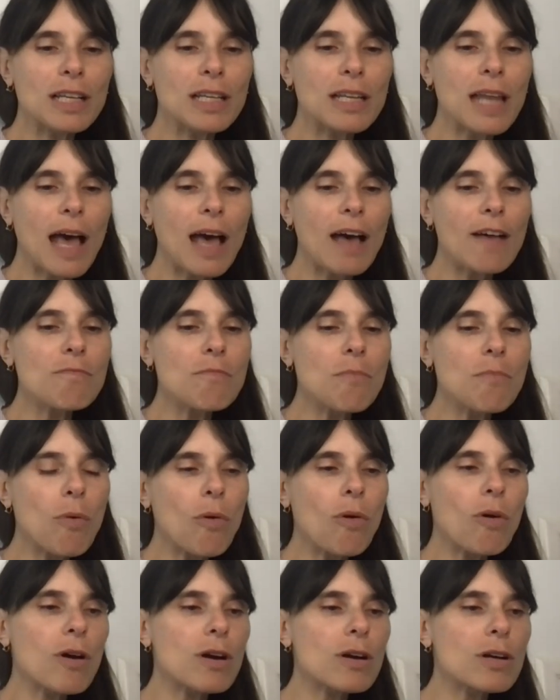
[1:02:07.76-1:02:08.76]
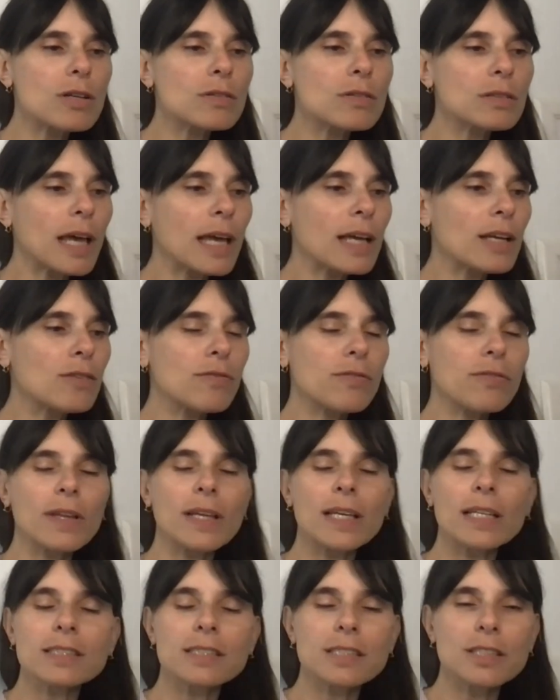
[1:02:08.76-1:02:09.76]
have more like
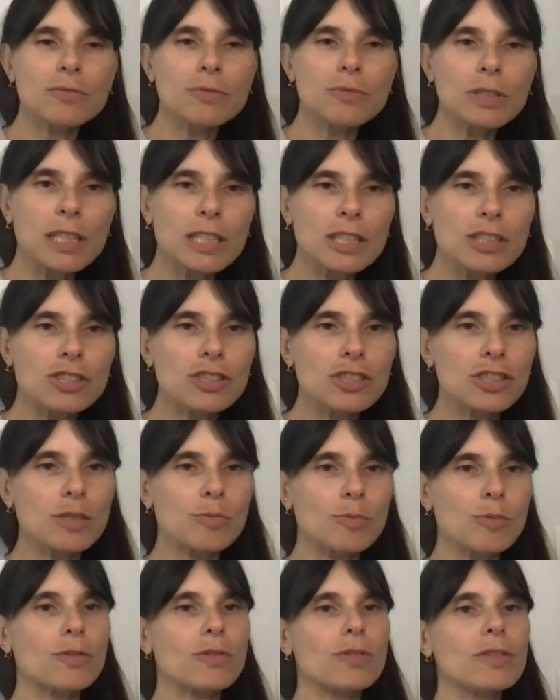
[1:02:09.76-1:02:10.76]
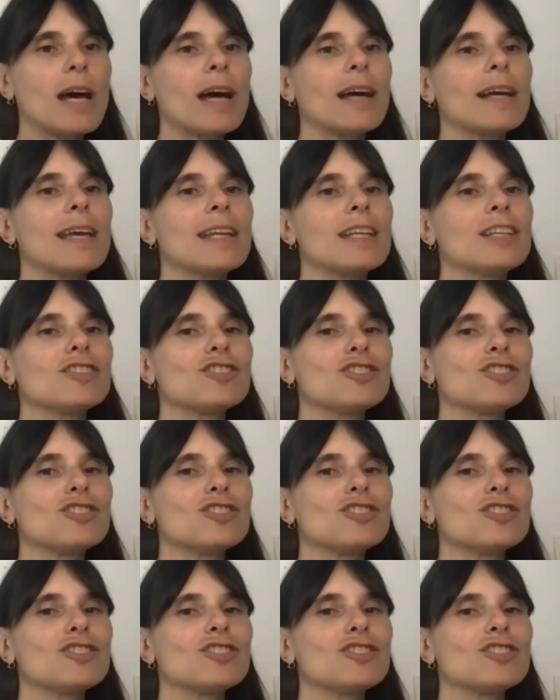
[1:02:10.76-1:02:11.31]
flings and relationships where they're not getting